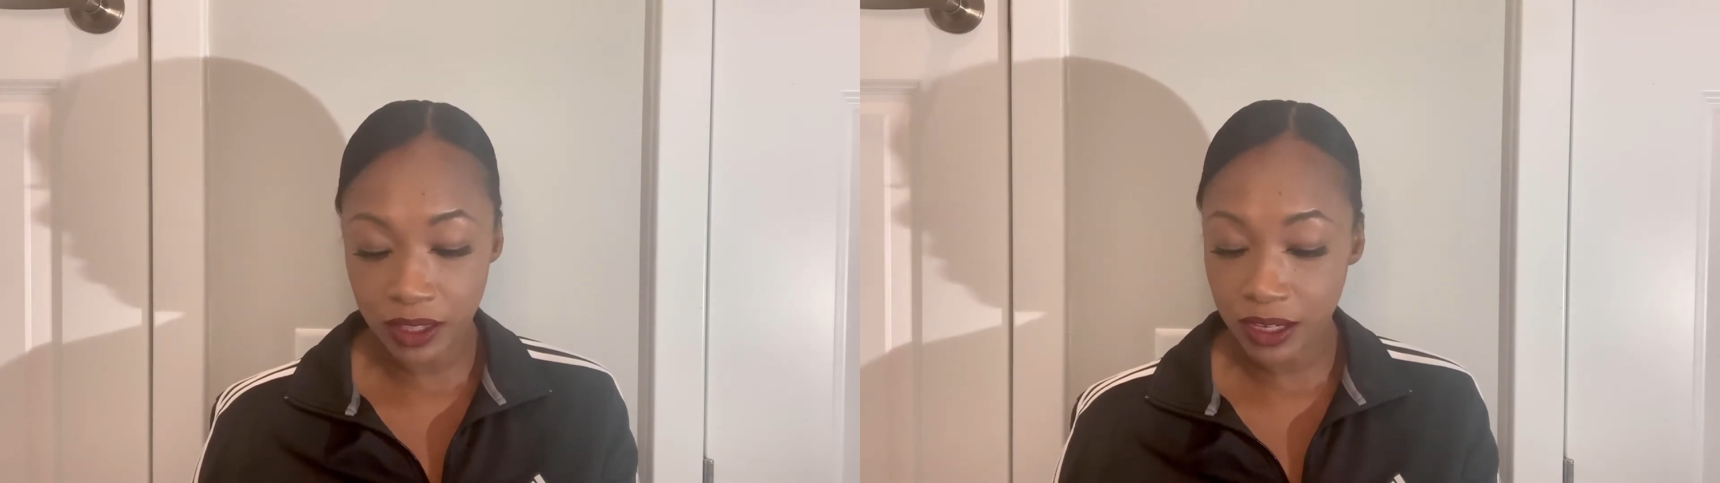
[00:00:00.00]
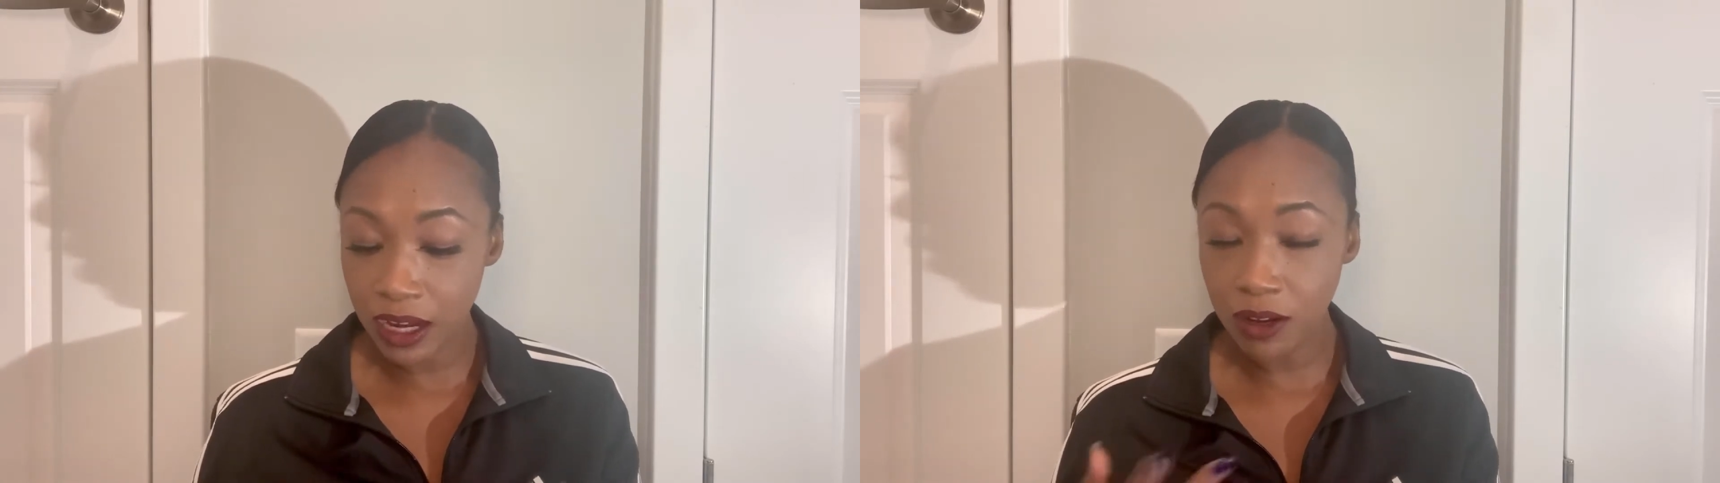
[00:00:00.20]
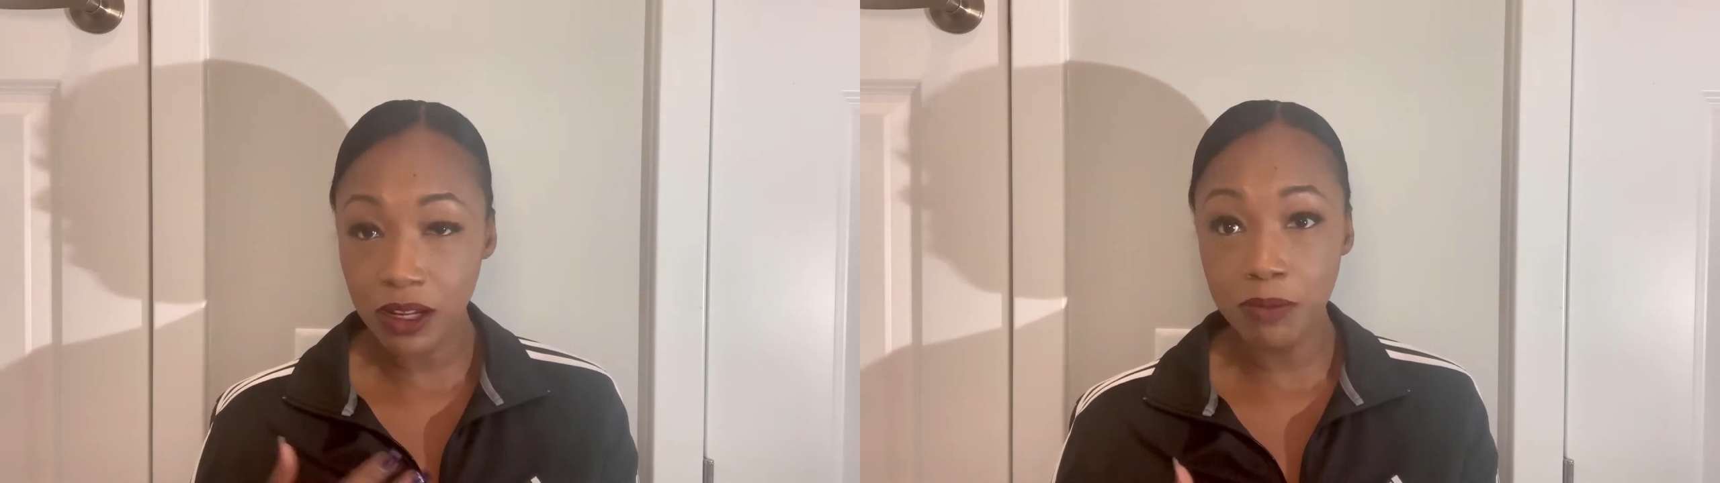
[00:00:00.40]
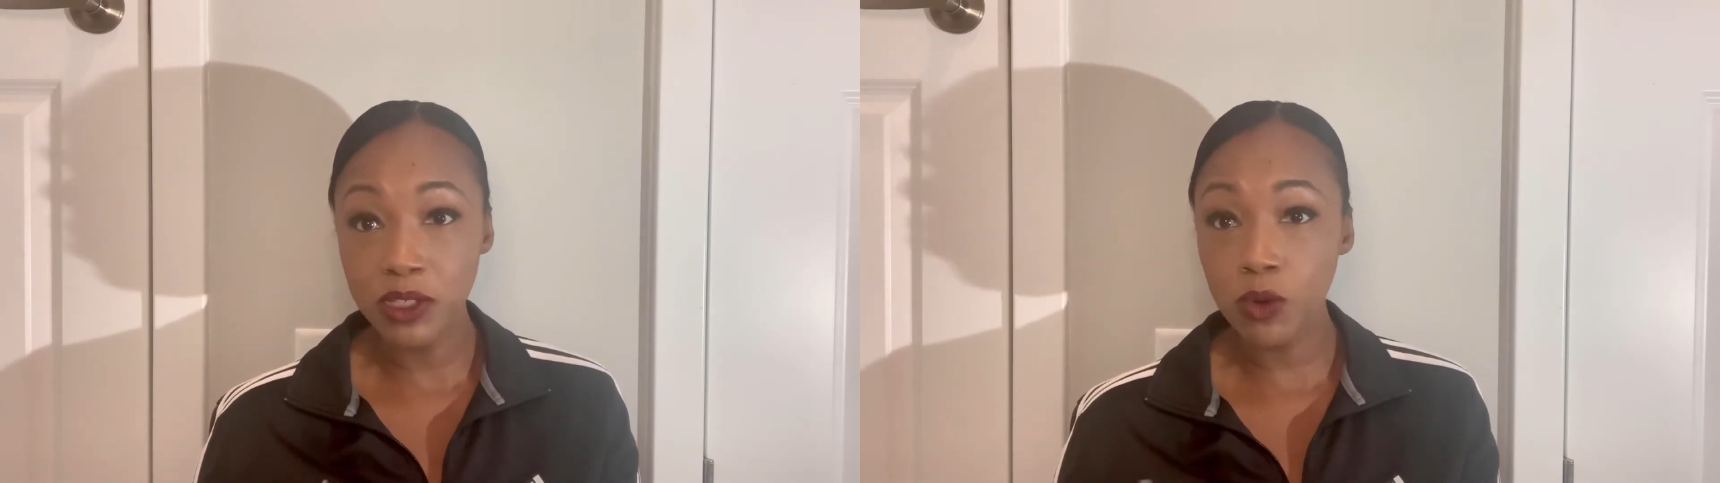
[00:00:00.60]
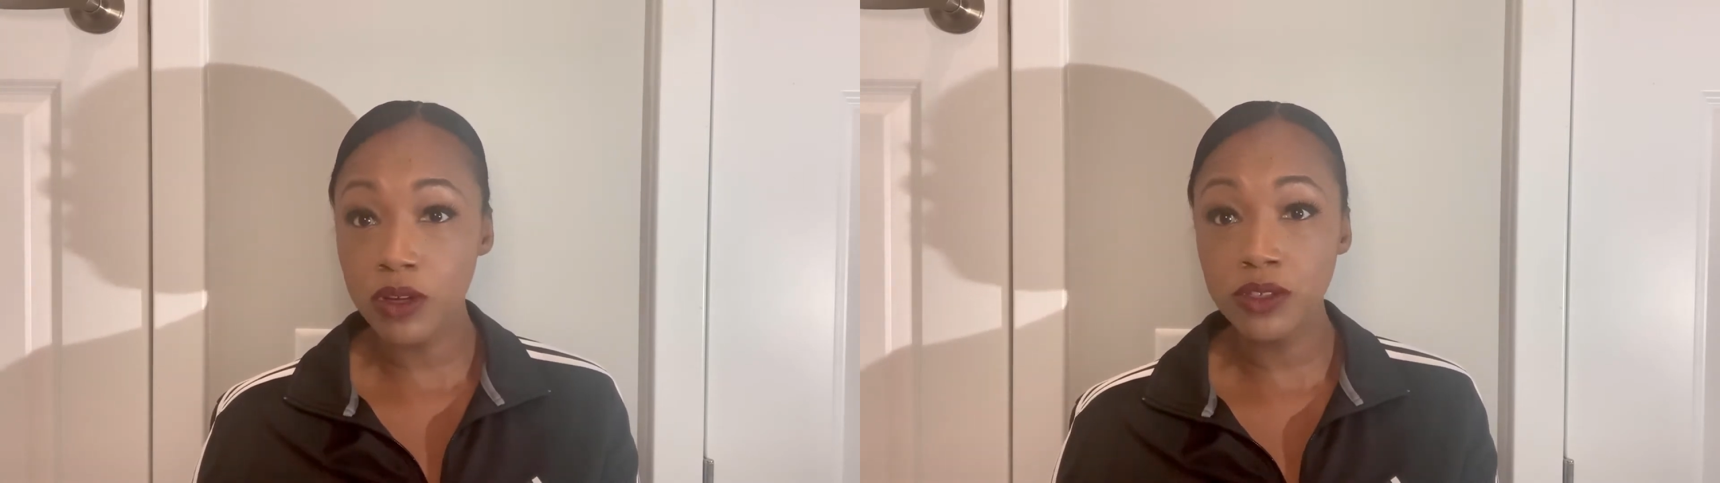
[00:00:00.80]
They're not going to let me
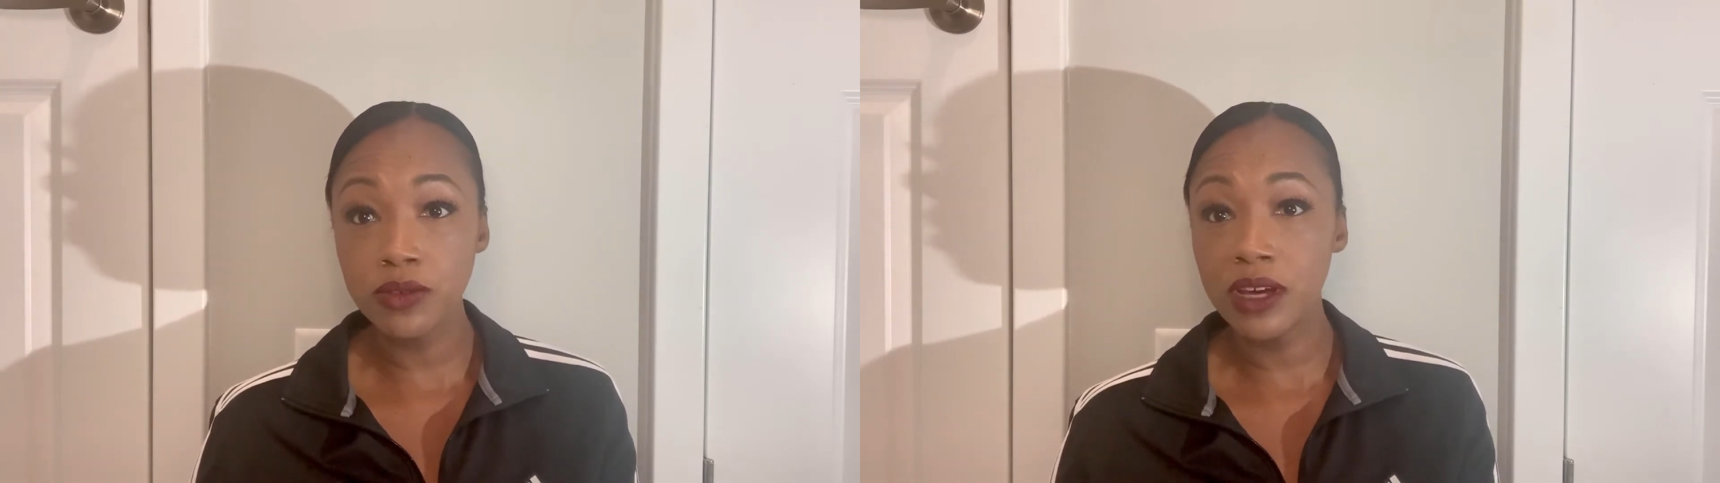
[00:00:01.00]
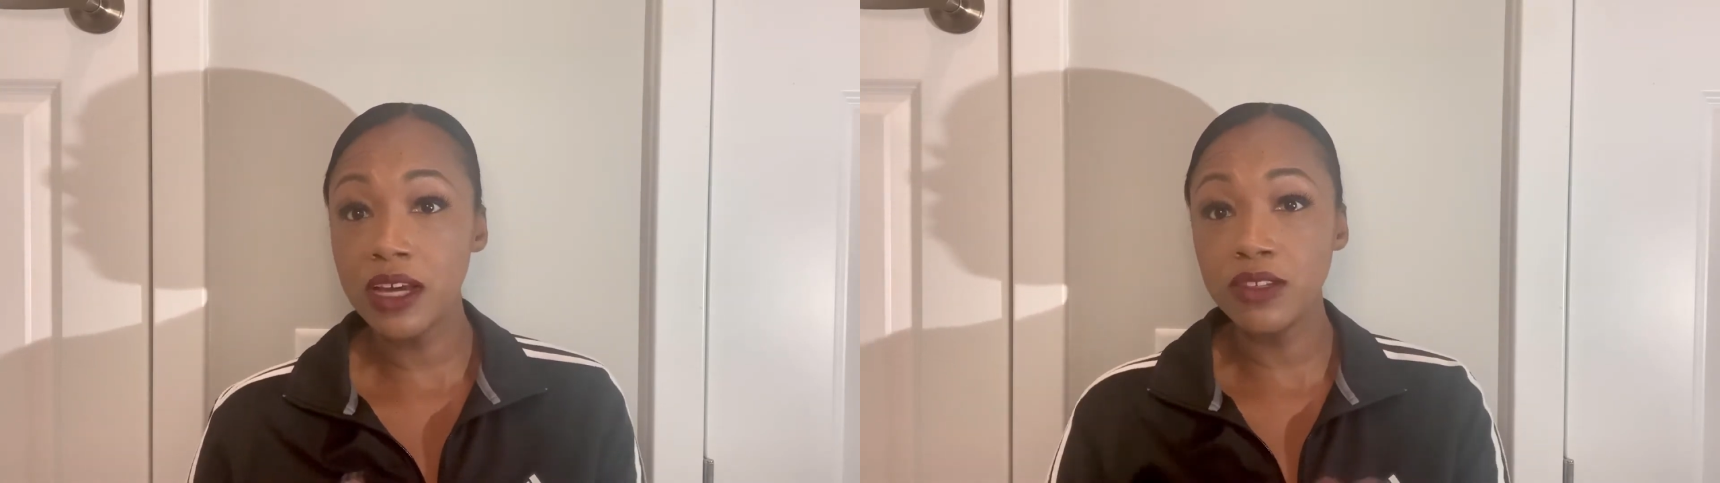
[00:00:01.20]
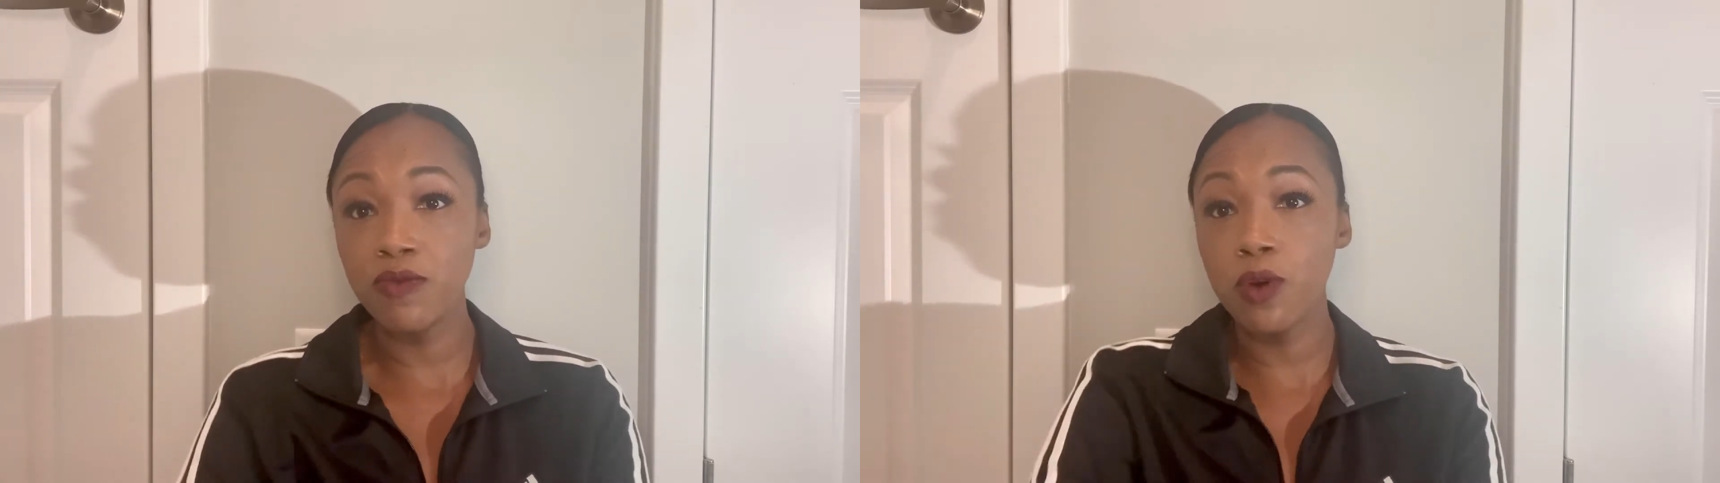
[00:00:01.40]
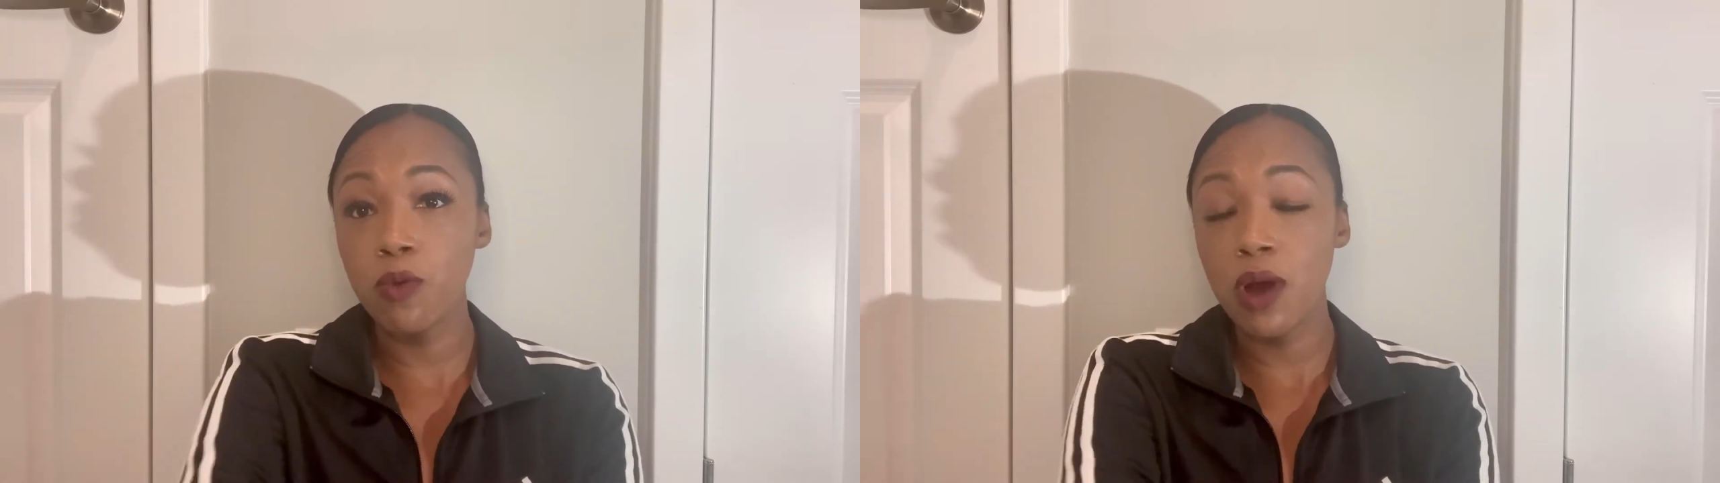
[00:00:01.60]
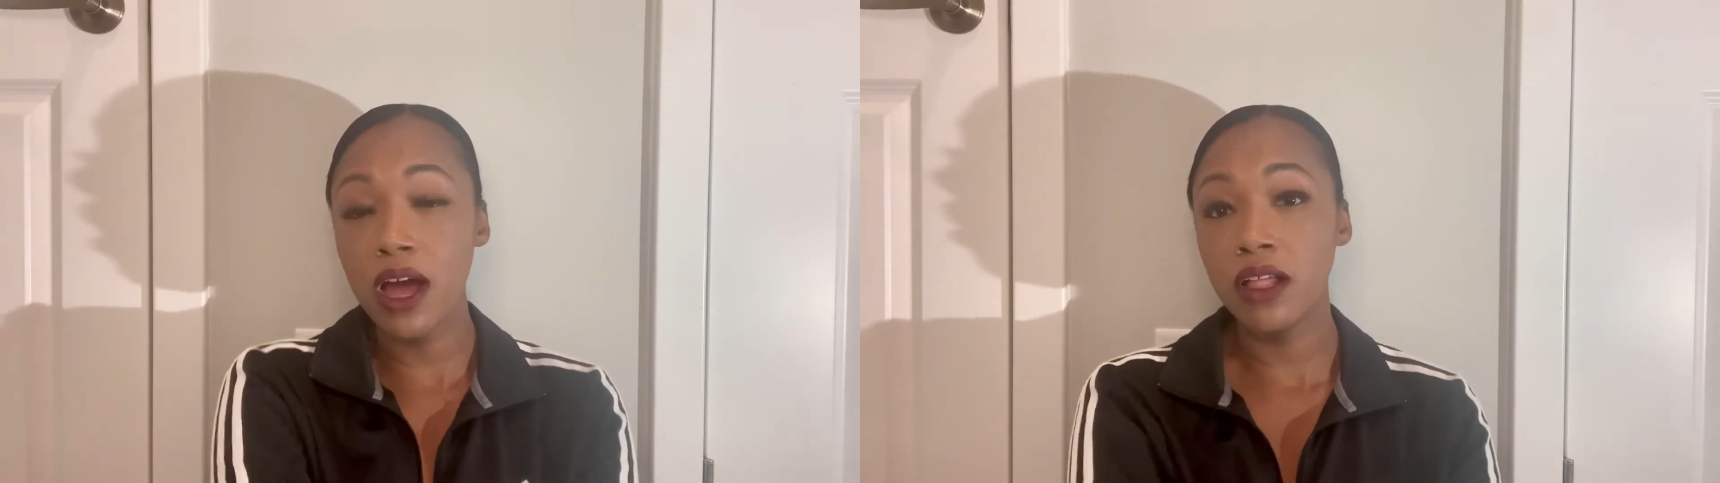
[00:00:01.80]
talk to you guys for a
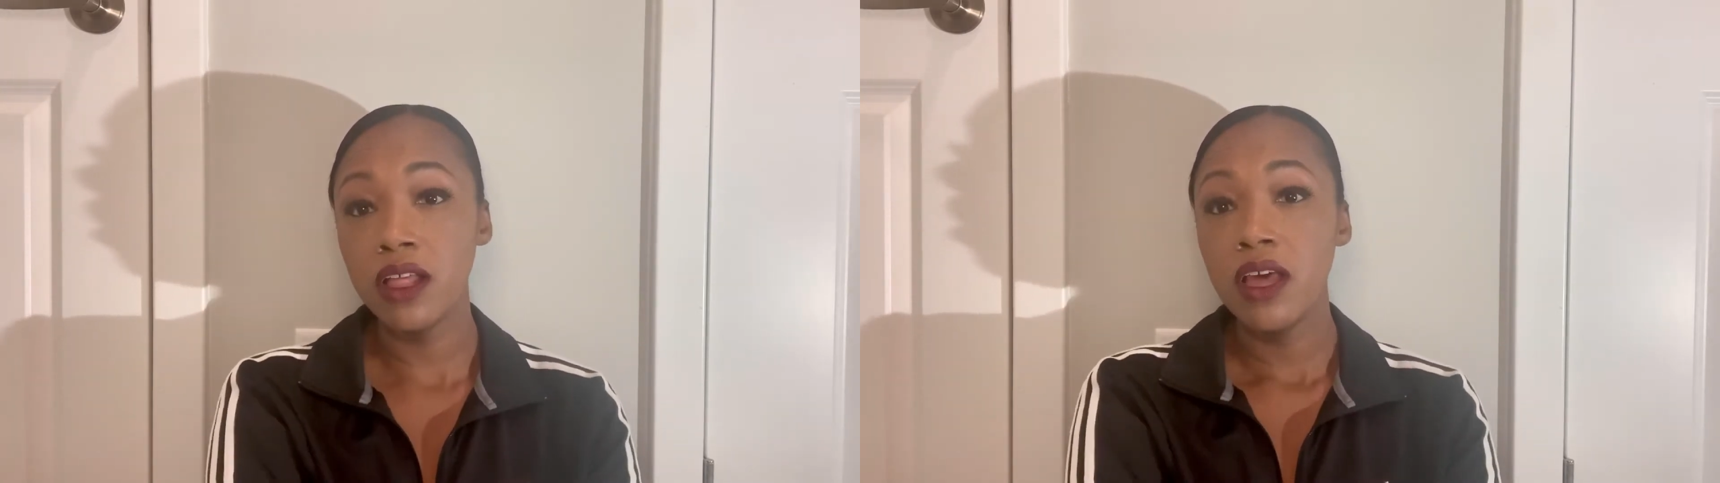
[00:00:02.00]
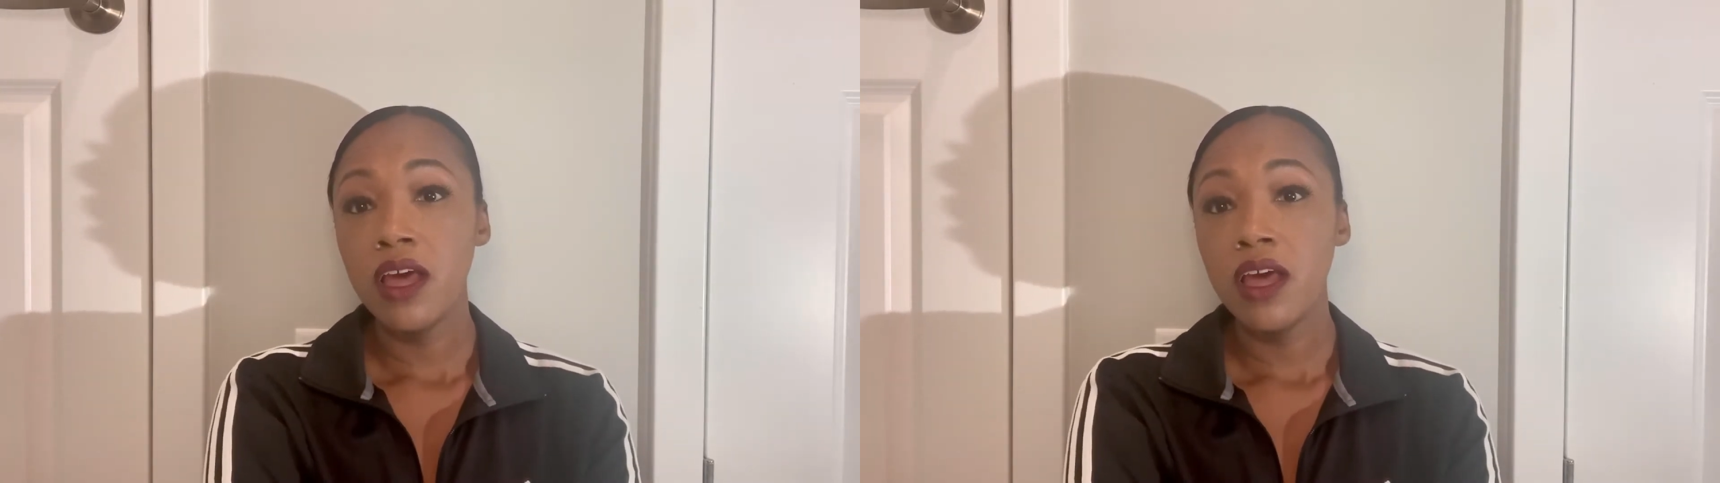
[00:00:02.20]
while,